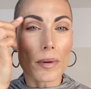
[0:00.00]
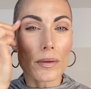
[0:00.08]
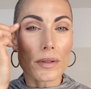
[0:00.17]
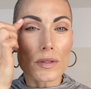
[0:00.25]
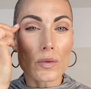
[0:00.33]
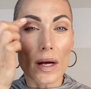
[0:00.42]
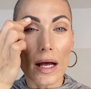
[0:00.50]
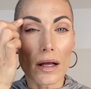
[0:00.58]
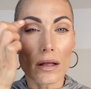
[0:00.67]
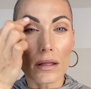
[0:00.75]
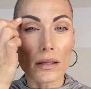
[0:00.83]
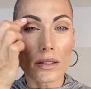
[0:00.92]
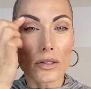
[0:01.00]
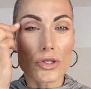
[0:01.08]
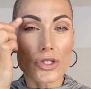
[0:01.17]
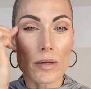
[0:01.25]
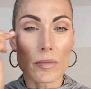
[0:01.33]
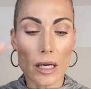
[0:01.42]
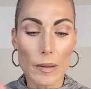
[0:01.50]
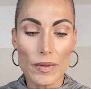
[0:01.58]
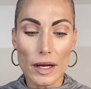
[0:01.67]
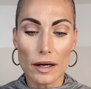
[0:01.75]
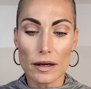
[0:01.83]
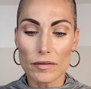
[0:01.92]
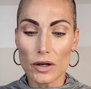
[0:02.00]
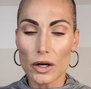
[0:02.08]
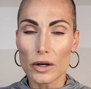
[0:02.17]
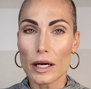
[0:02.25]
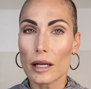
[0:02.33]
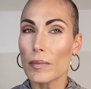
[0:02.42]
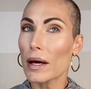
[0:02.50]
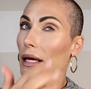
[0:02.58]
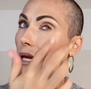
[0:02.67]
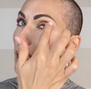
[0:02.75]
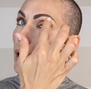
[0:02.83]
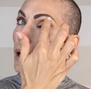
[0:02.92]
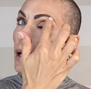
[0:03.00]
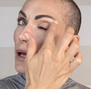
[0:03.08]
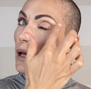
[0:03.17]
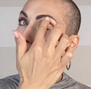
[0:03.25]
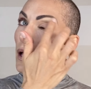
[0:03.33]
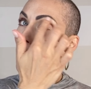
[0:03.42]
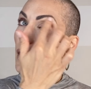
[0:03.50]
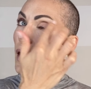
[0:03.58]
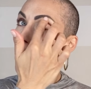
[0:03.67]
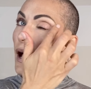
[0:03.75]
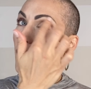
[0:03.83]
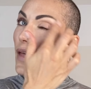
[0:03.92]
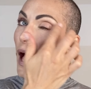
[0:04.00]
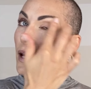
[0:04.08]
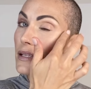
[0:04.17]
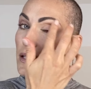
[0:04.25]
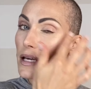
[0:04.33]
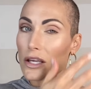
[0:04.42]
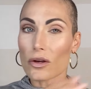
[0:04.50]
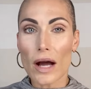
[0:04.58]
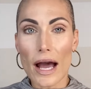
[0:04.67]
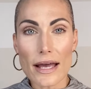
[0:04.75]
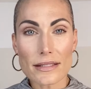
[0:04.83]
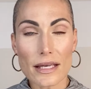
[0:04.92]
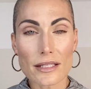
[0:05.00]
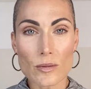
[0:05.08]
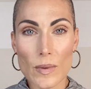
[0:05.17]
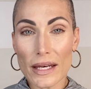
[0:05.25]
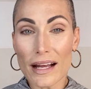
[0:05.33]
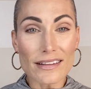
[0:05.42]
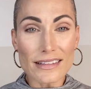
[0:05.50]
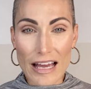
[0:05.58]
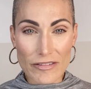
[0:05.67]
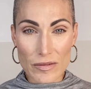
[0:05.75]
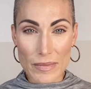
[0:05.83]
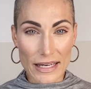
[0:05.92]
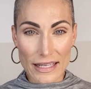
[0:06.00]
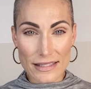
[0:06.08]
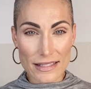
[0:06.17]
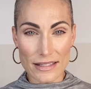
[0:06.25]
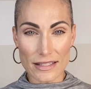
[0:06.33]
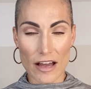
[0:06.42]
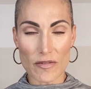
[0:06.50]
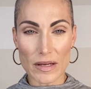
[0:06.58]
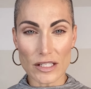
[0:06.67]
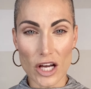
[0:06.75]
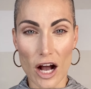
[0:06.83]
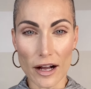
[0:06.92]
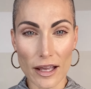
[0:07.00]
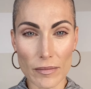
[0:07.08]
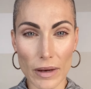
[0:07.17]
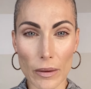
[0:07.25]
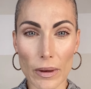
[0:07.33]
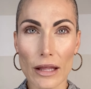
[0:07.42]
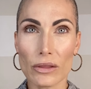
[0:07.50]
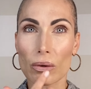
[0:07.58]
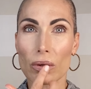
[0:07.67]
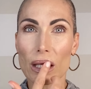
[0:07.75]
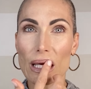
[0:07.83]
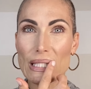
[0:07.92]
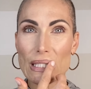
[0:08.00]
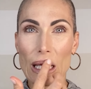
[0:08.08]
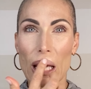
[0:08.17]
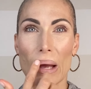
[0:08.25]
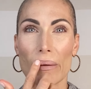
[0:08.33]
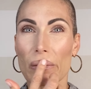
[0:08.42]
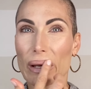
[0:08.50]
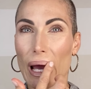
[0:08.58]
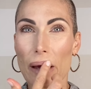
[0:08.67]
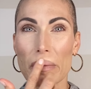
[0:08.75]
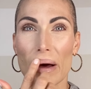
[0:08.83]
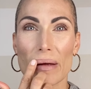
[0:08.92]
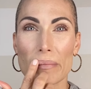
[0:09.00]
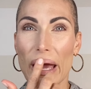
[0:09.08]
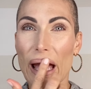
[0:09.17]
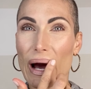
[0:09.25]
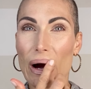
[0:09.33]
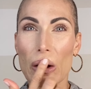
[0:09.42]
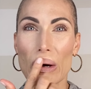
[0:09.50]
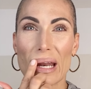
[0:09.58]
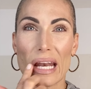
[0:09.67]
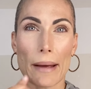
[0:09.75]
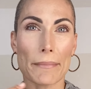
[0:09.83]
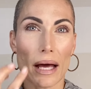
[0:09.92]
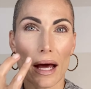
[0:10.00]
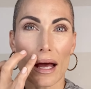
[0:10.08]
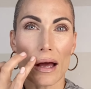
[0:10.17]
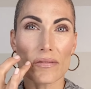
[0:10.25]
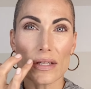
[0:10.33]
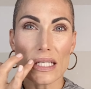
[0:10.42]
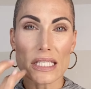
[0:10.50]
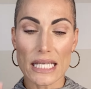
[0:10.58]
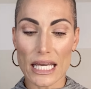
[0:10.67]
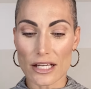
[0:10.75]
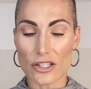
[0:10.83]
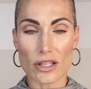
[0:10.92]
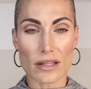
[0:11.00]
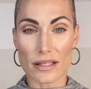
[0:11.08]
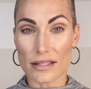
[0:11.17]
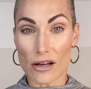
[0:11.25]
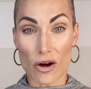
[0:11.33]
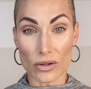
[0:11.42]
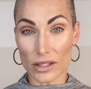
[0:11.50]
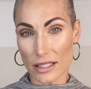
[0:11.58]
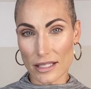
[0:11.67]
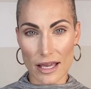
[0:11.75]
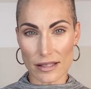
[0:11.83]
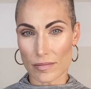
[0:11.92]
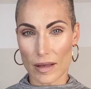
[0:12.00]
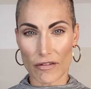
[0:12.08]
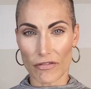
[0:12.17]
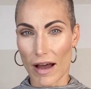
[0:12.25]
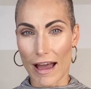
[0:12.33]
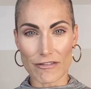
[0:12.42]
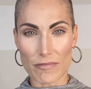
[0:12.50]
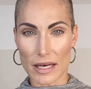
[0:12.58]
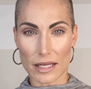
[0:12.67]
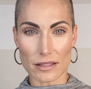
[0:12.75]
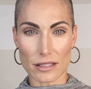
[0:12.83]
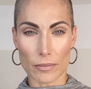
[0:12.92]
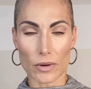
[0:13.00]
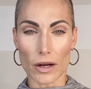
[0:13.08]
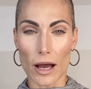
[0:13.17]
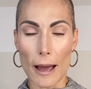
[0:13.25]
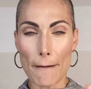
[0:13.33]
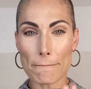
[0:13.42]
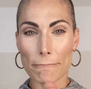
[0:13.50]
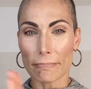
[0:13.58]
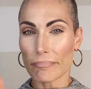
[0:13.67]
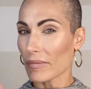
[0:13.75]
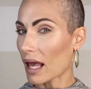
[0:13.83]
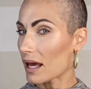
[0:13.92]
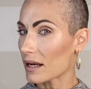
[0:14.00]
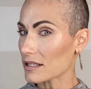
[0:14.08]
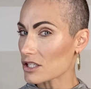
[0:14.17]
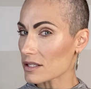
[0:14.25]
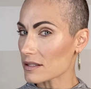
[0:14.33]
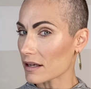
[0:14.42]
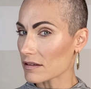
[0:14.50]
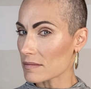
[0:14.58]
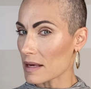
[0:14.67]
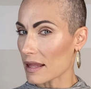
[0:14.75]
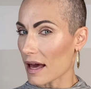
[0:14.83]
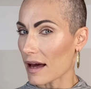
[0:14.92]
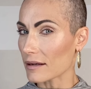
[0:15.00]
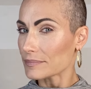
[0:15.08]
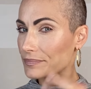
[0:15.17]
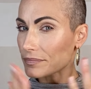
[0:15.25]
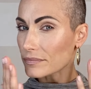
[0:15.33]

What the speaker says: bone as well. A little shimmer up there, never hurt anybody. And that is it, you guys. It's been 11 minutes since I've been talking my way through this. When I'm on my own and I'm not having to teach, this only takes me 5 minutes to put on. And it just gives me that